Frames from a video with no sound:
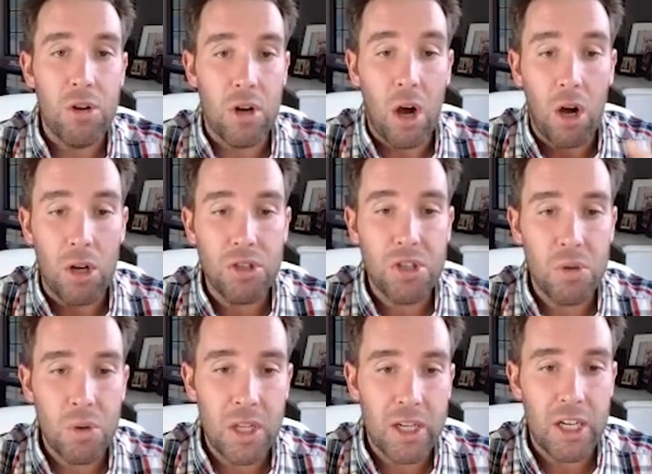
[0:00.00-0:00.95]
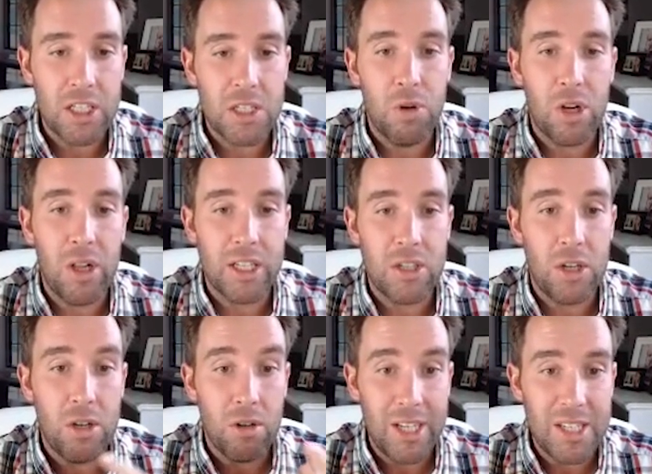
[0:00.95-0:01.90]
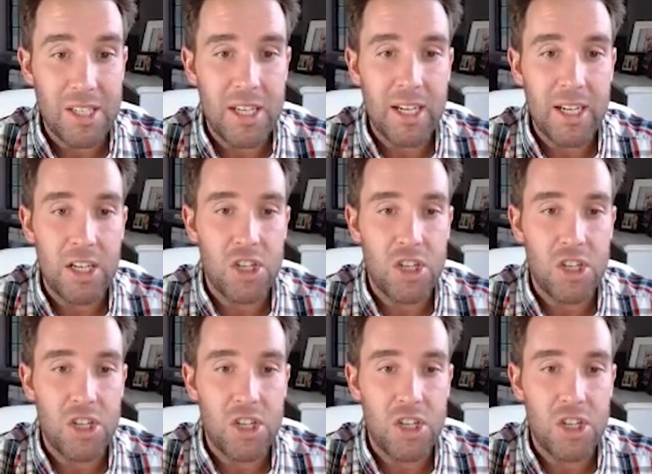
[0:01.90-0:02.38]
Also, customer clicks on your listing and